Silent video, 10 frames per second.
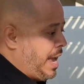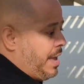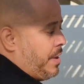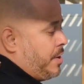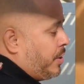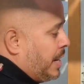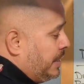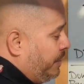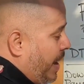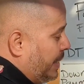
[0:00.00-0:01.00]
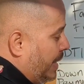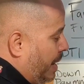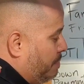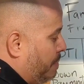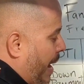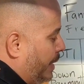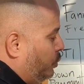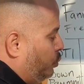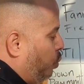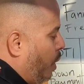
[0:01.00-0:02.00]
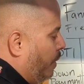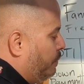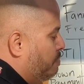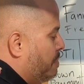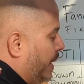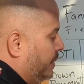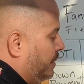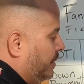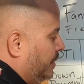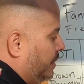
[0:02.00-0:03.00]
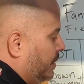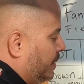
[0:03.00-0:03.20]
and then you're going to divide that by 12 months.